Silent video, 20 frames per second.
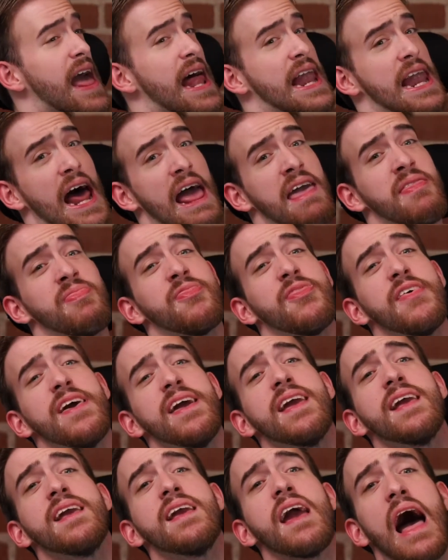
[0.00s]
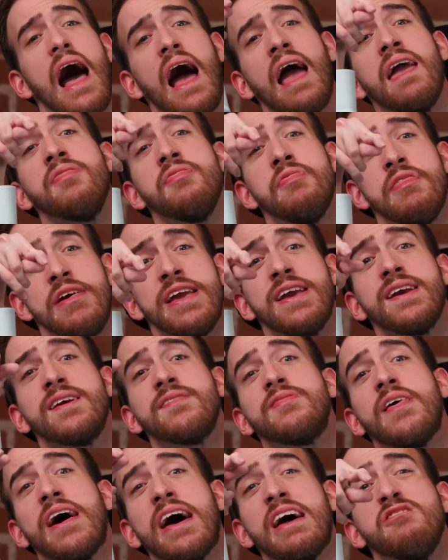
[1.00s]
And I think
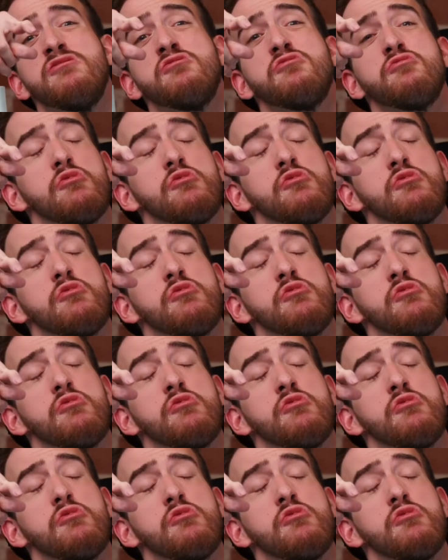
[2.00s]
that